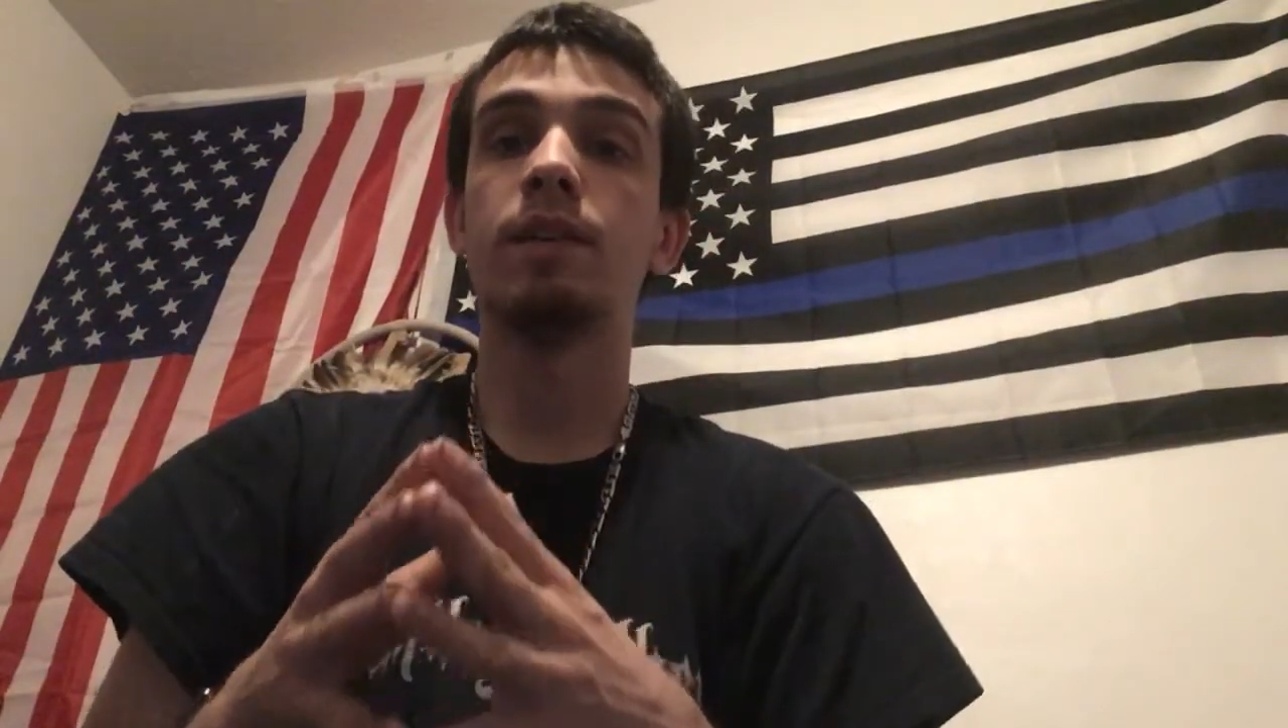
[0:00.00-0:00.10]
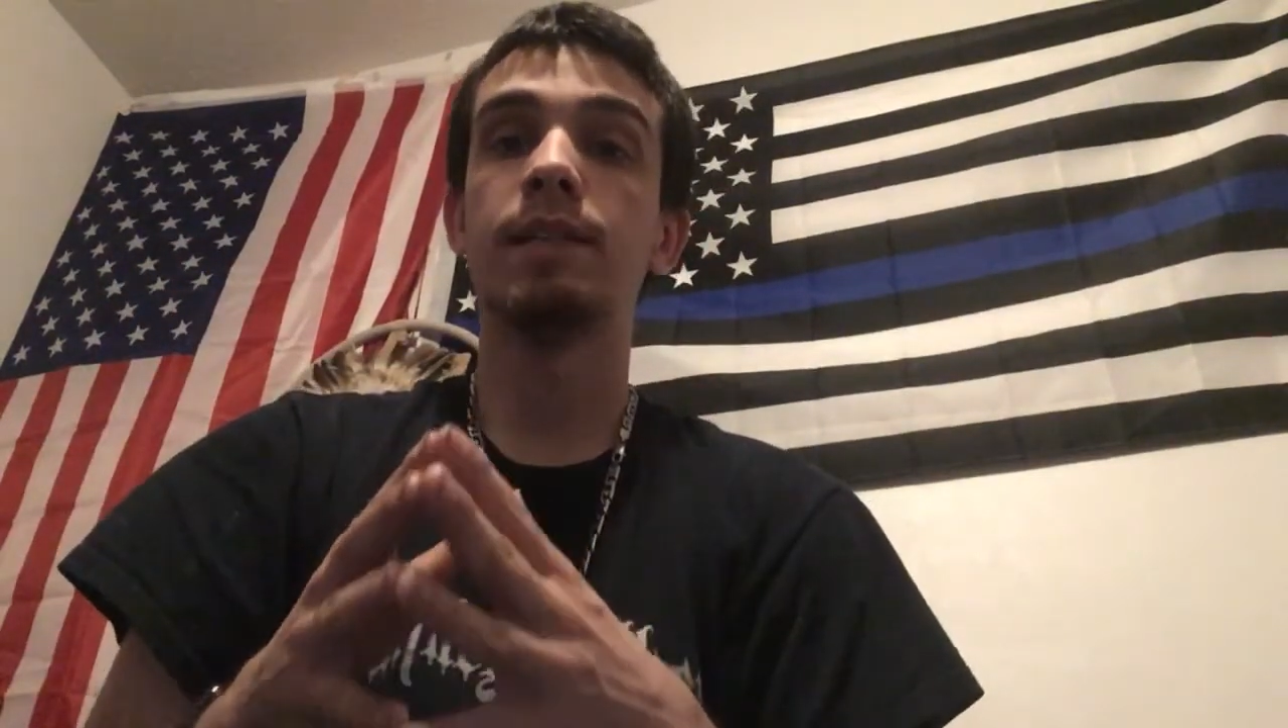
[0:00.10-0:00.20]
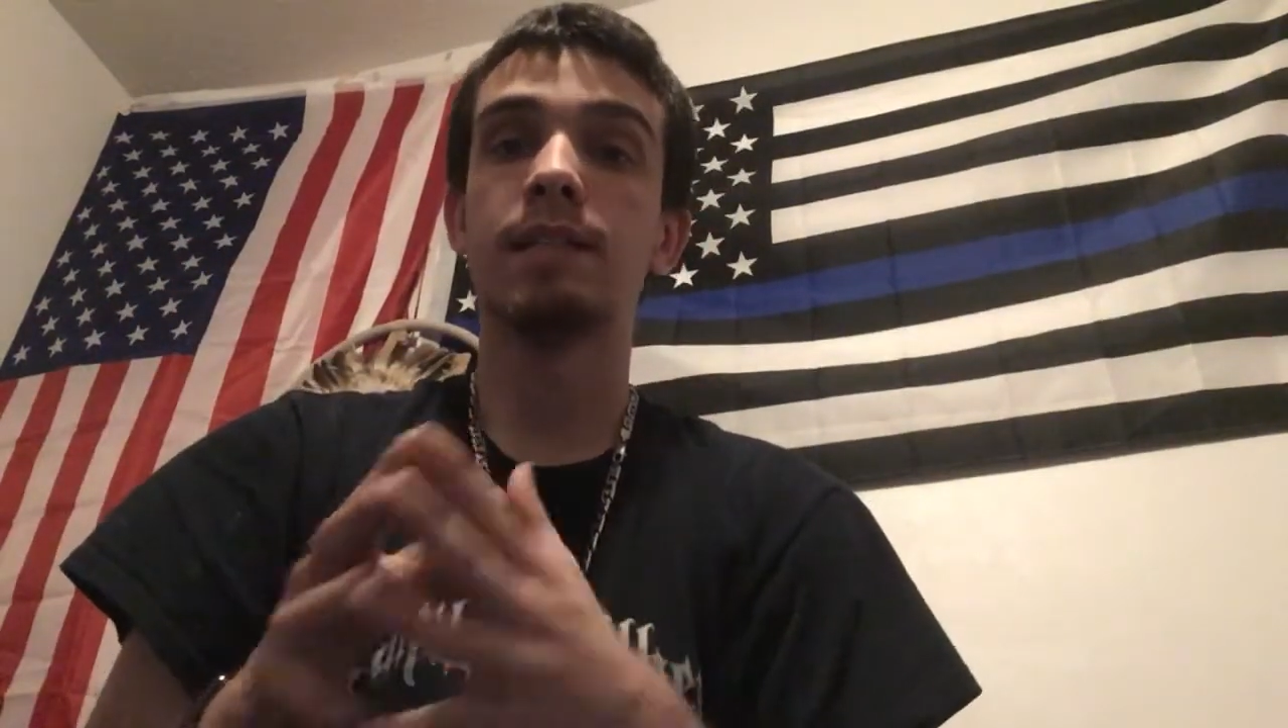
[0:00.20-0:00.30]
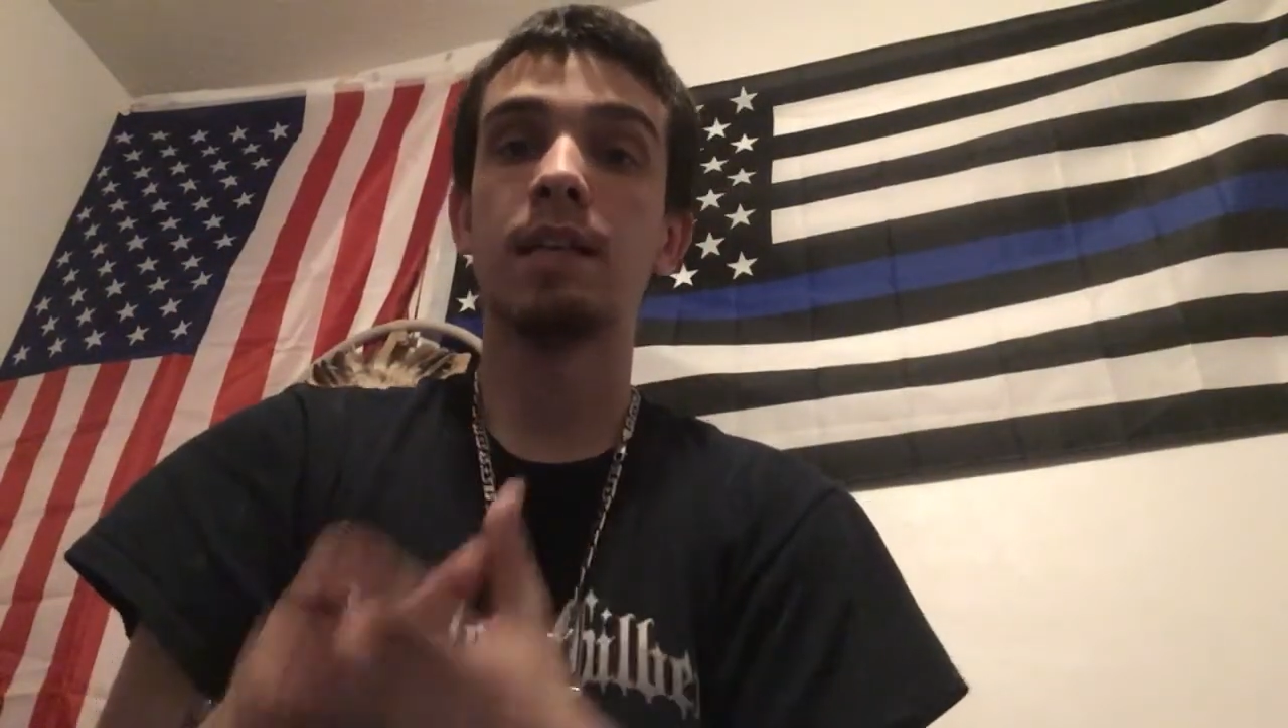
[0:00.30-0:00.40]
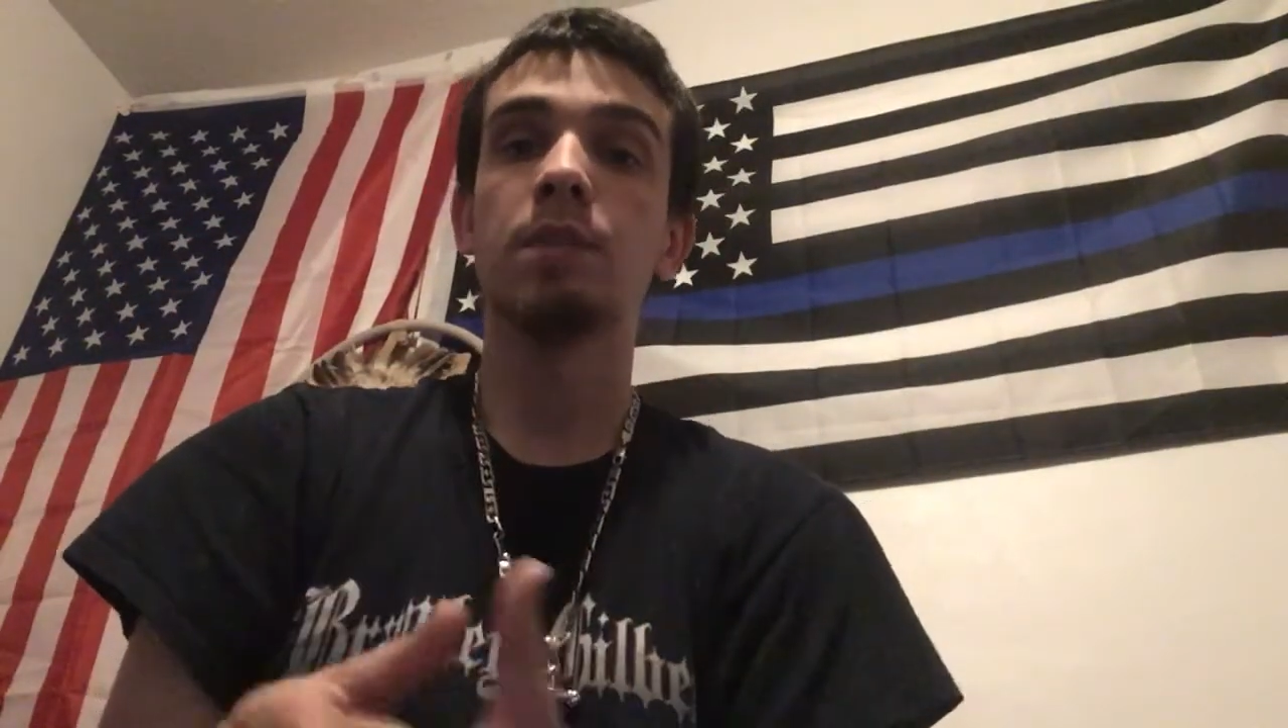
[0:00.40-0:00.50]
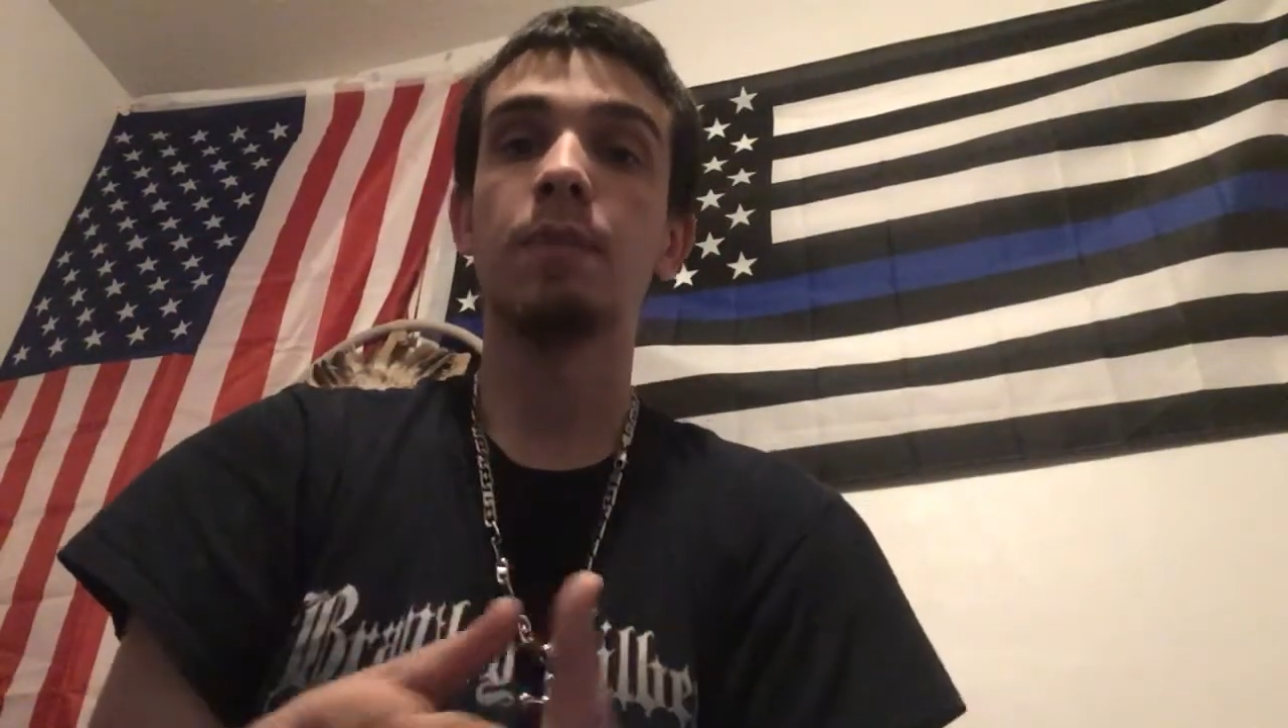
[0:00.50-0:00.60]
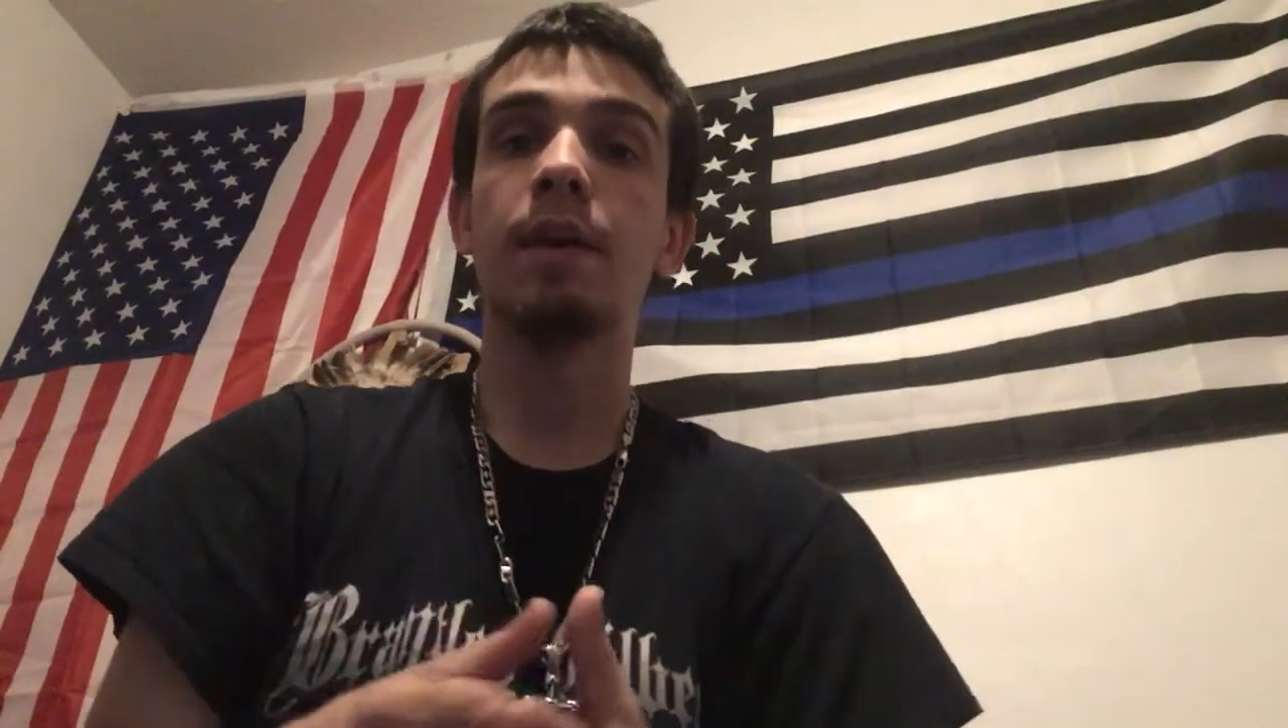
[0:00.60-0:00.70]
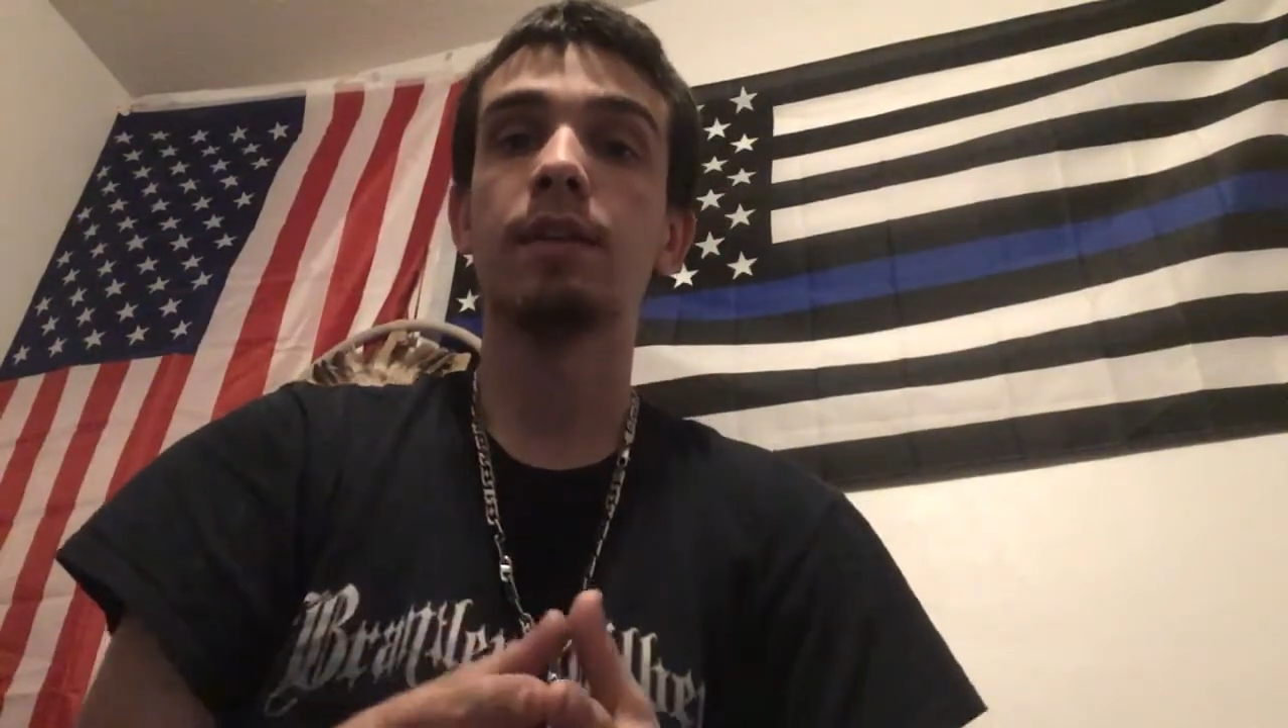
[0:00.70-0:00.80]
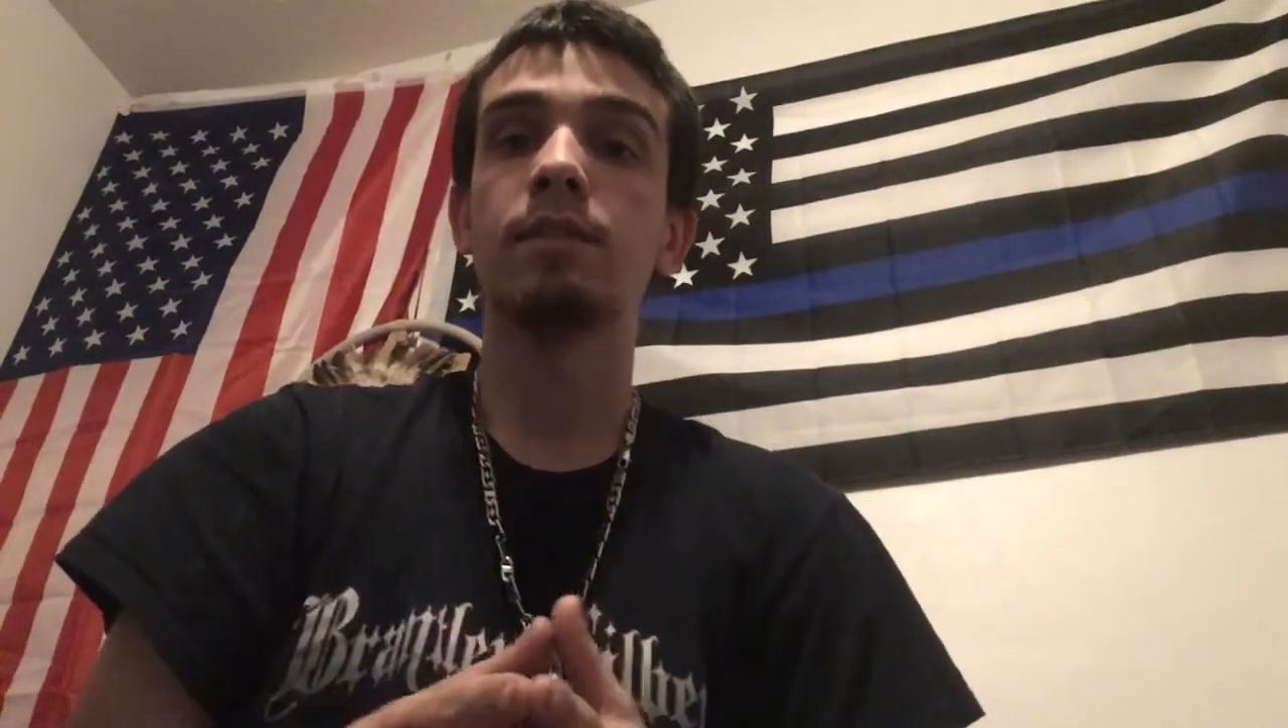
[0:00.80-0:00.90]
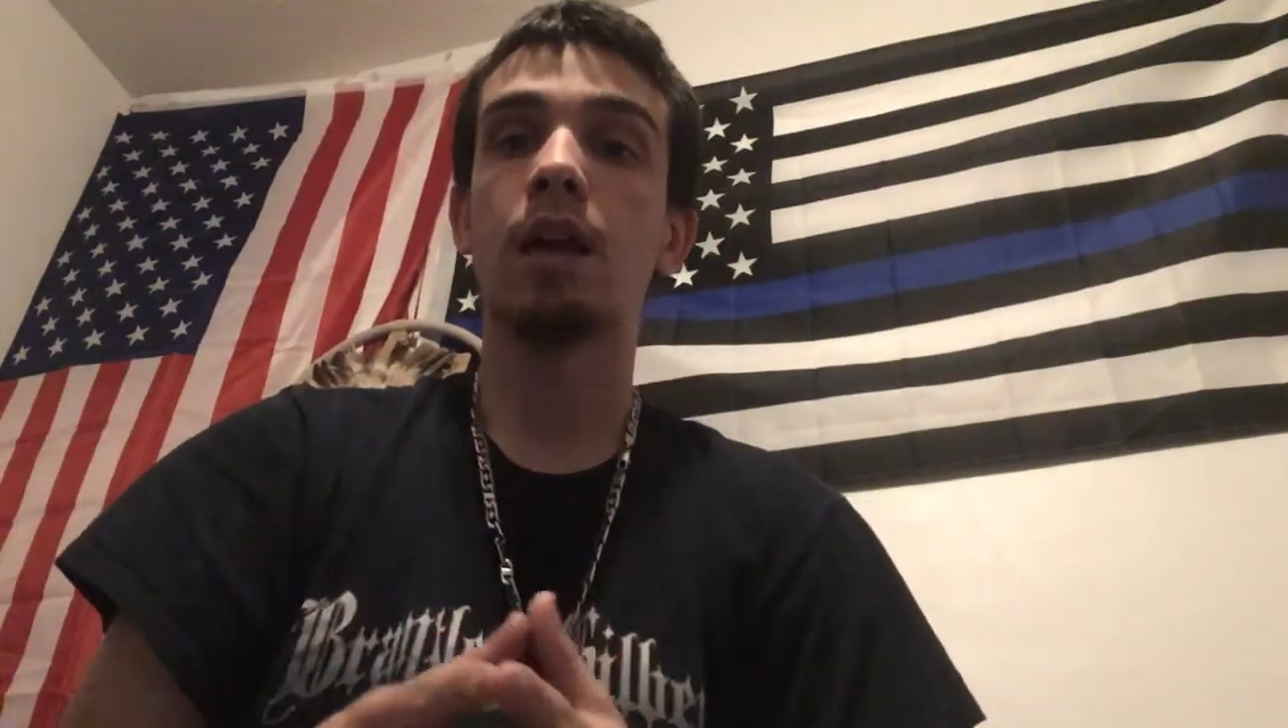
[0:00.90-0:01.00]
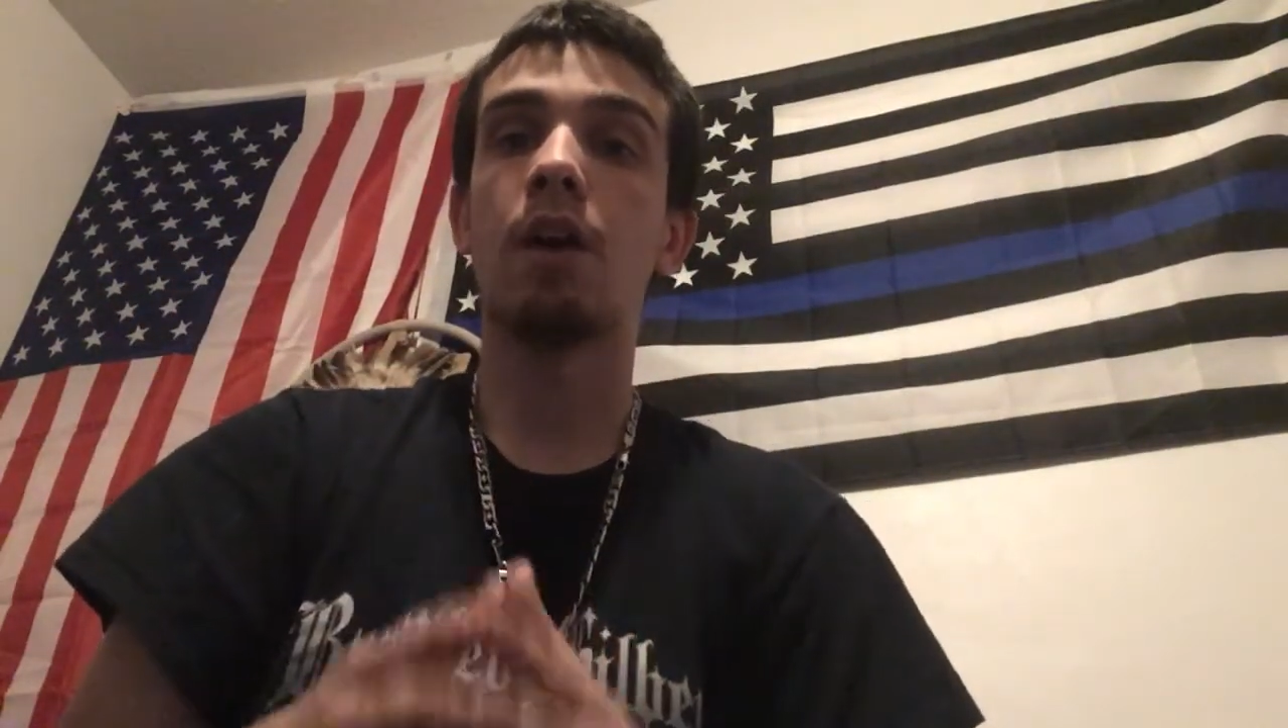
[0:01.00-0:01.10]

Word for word: these suspects,